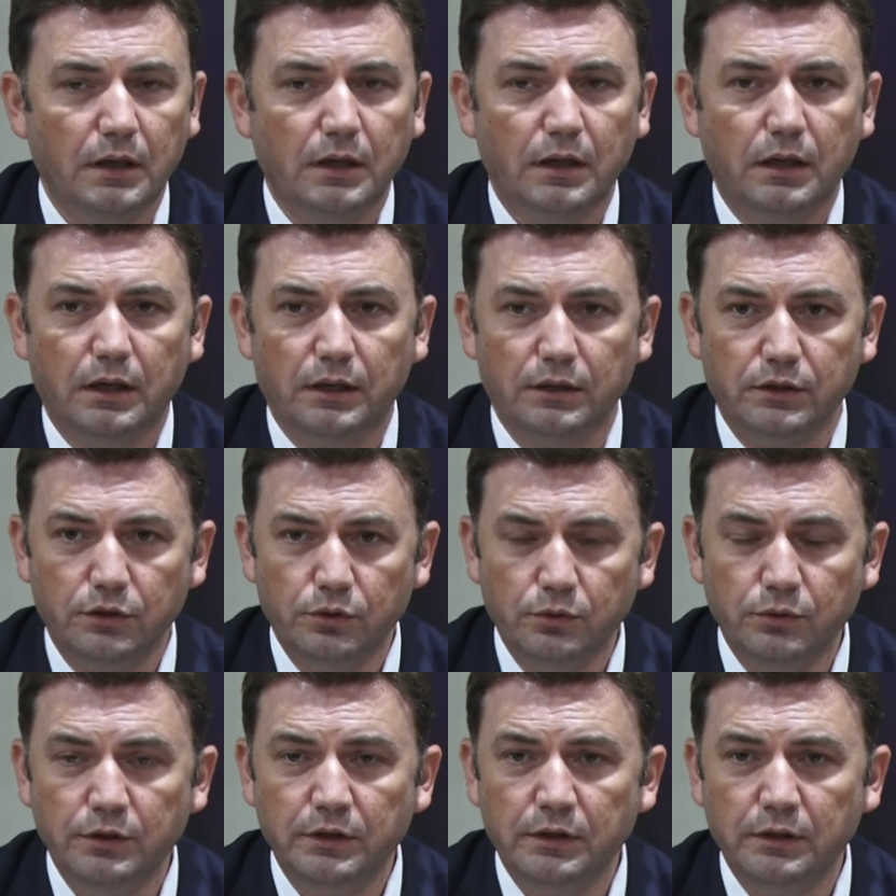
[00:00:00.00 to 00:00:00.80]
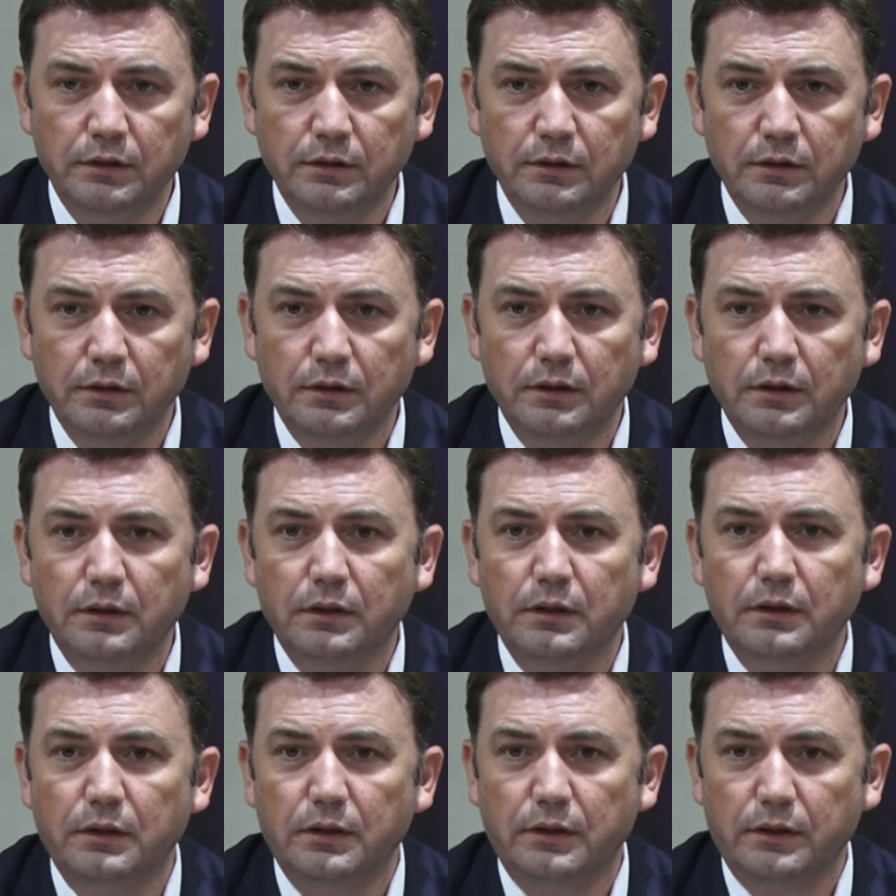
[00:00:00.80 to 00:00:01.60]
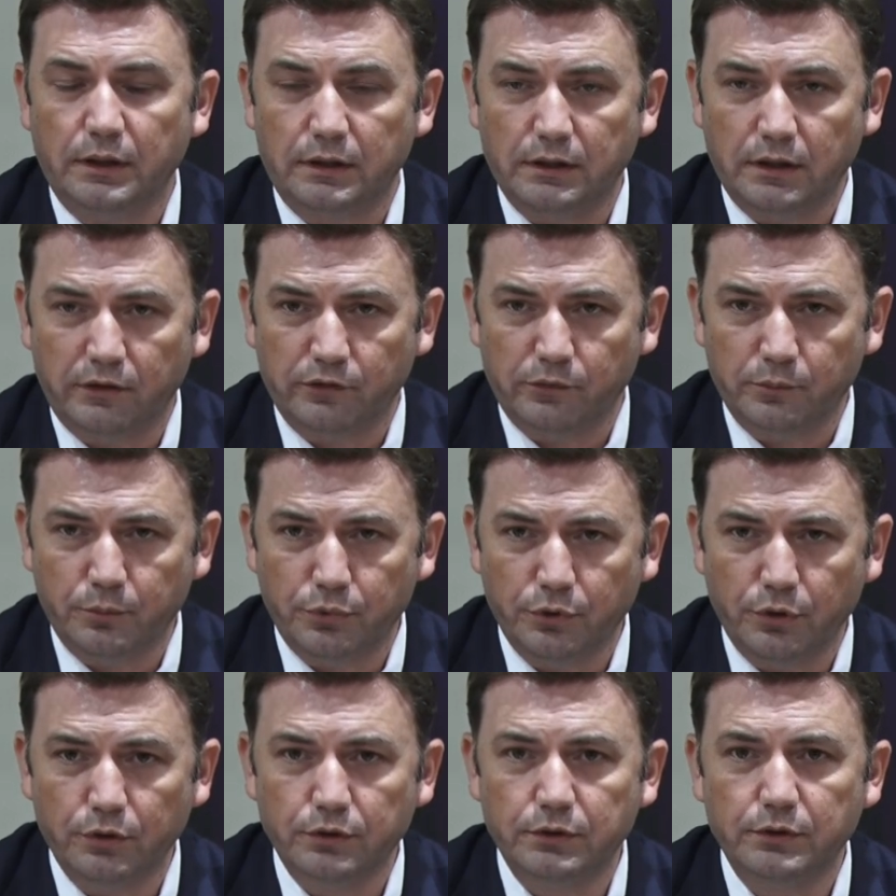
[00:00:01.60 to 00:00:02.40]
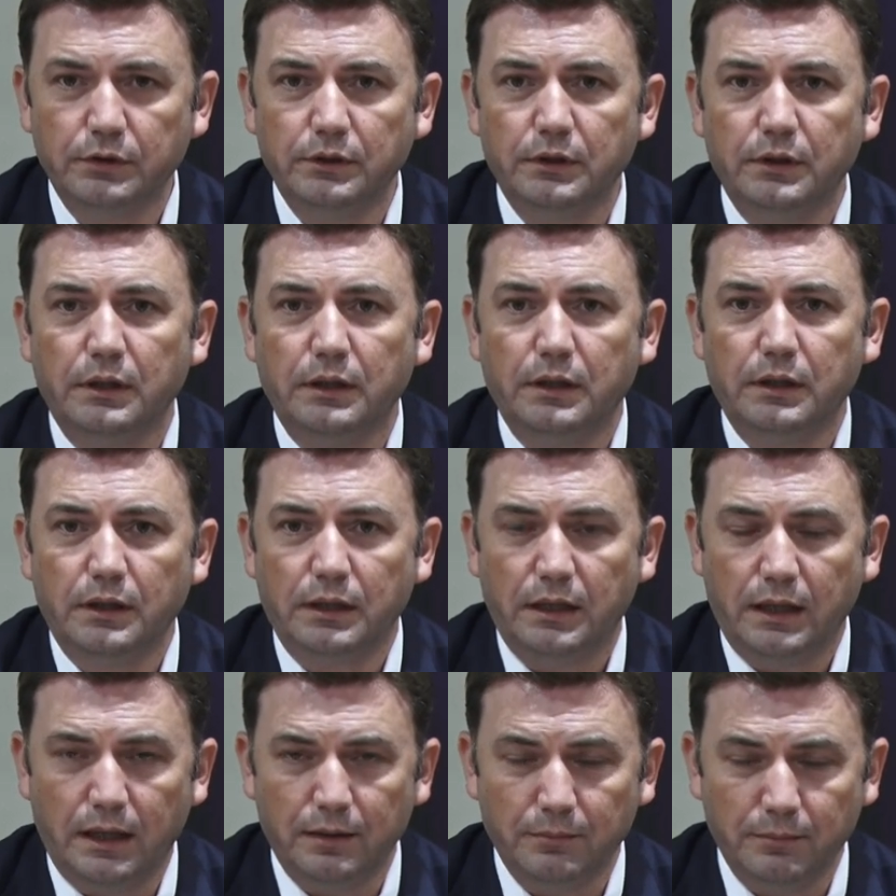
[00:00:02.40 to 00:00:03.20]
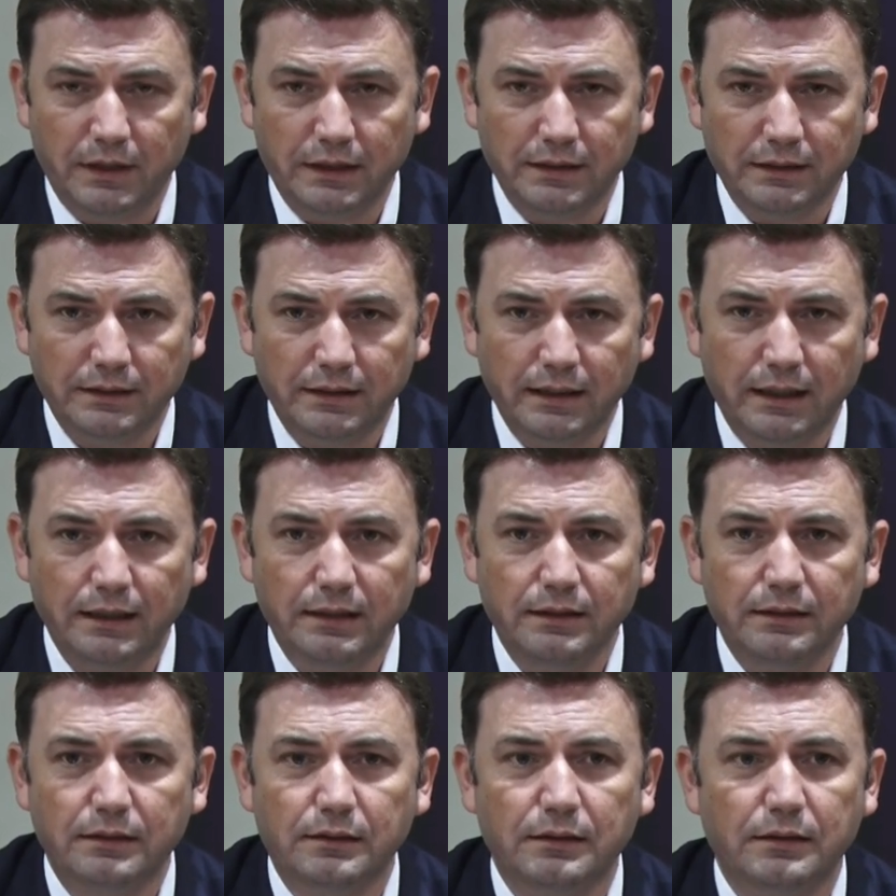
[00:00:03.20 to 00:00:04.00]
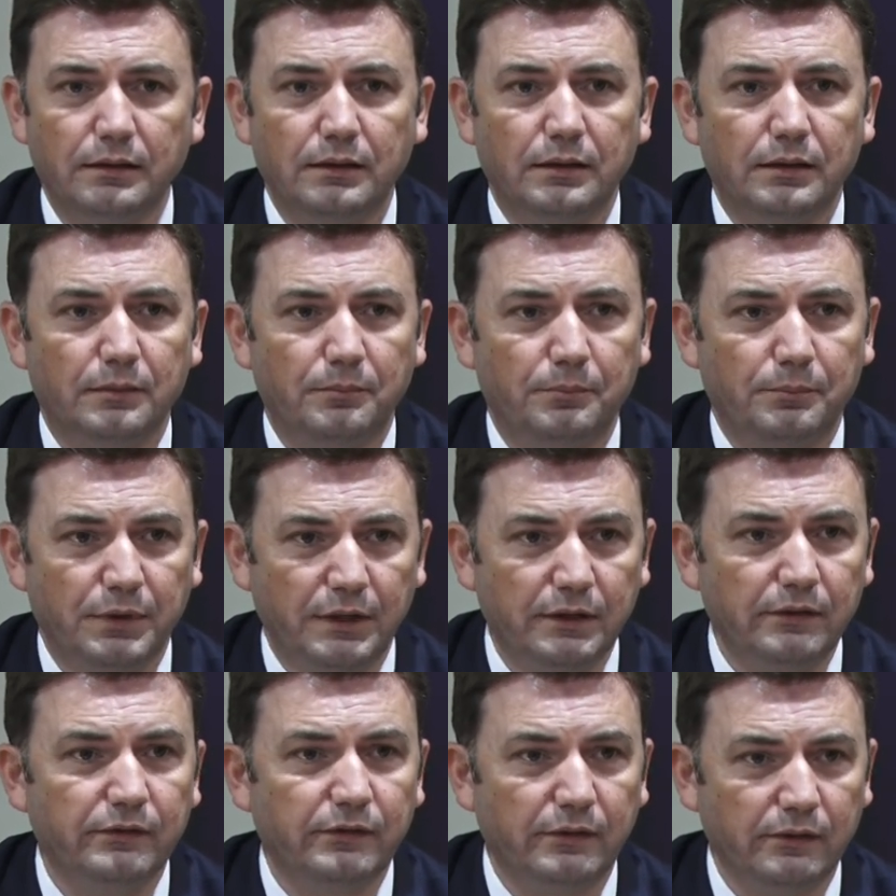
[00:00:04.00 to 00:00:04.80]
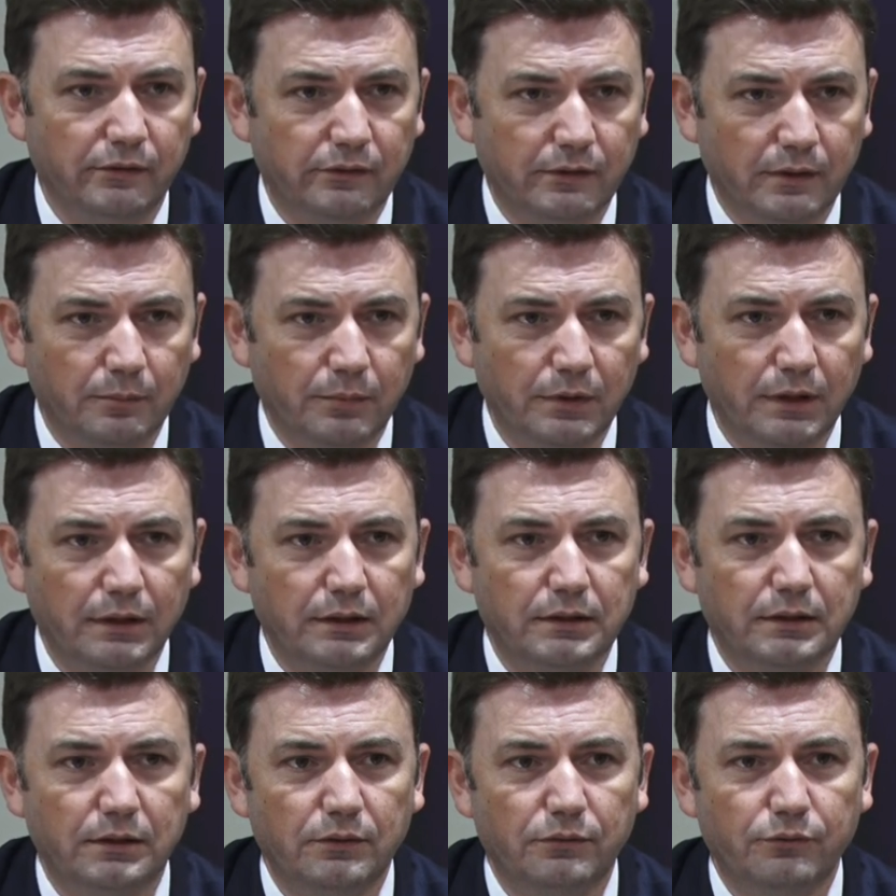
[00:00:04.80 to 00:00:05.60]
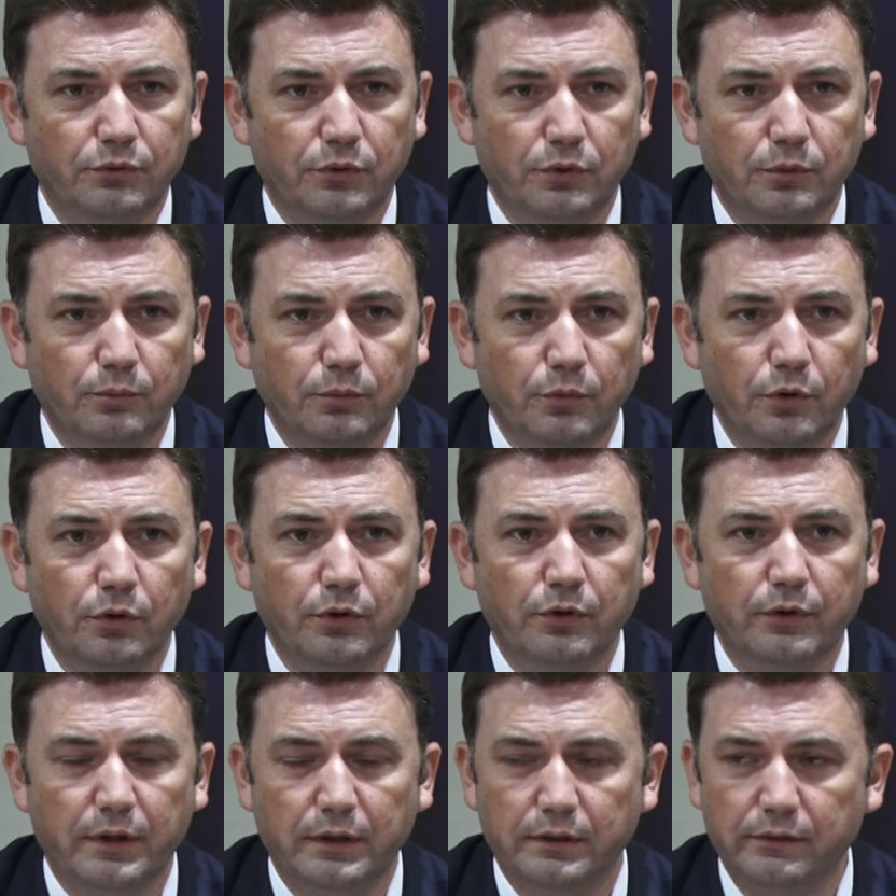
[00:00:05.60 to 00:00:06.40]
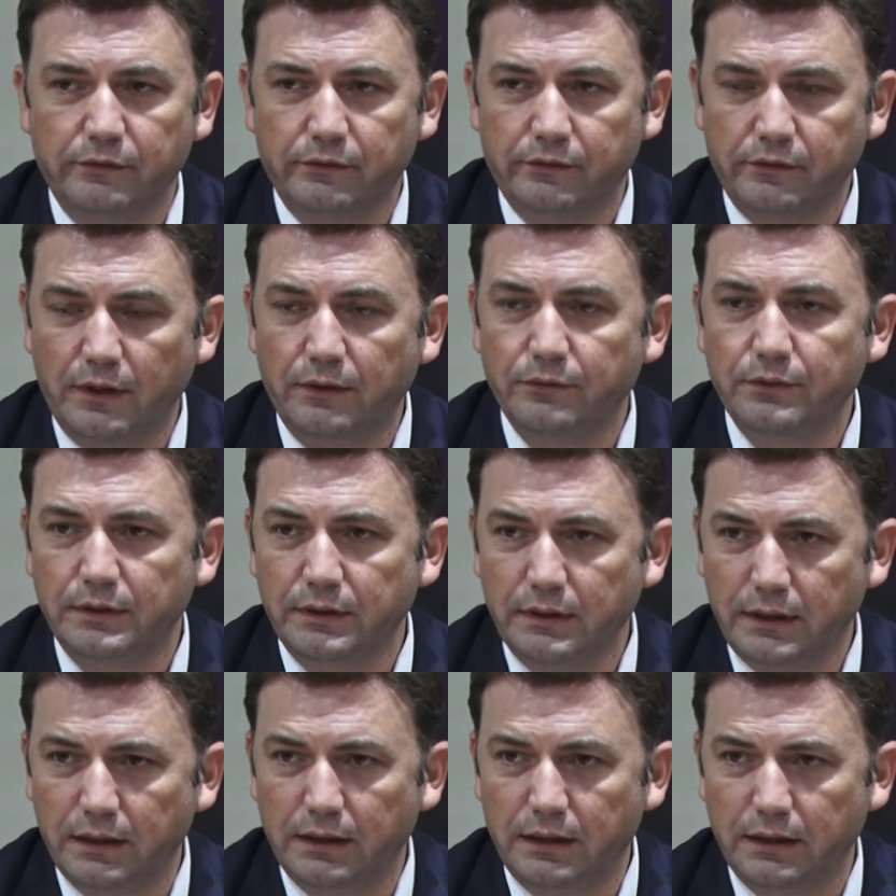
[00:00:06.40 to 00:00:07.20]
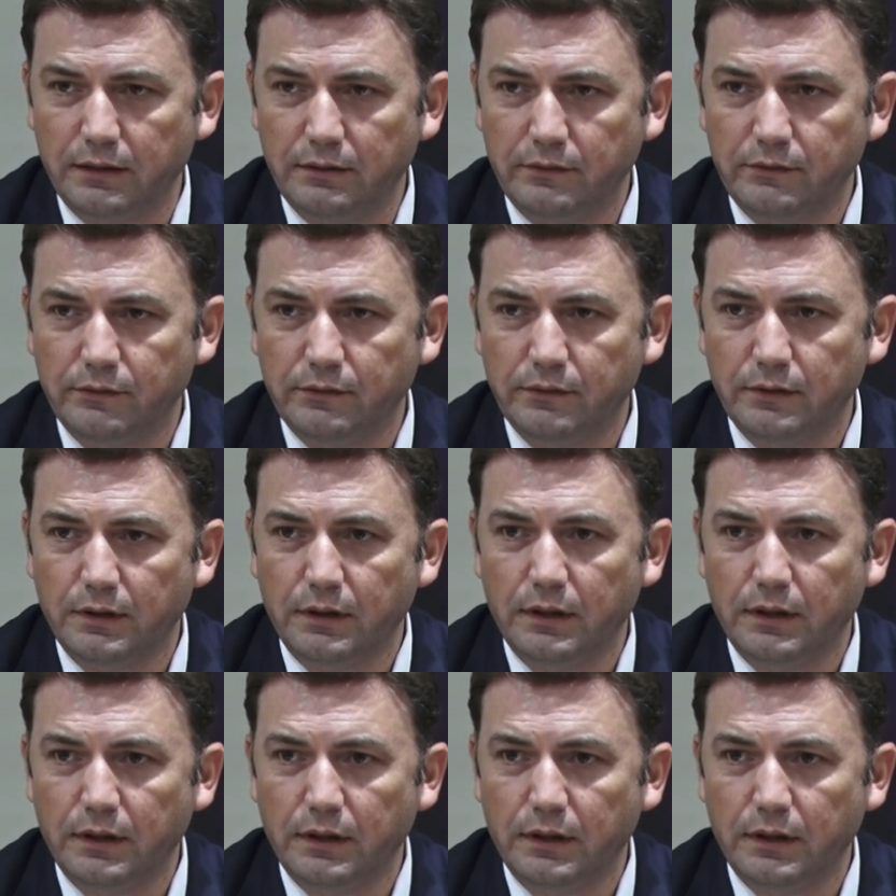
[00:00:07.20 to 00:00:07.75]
A union that has brought and maintained peace and stability for more than seven decades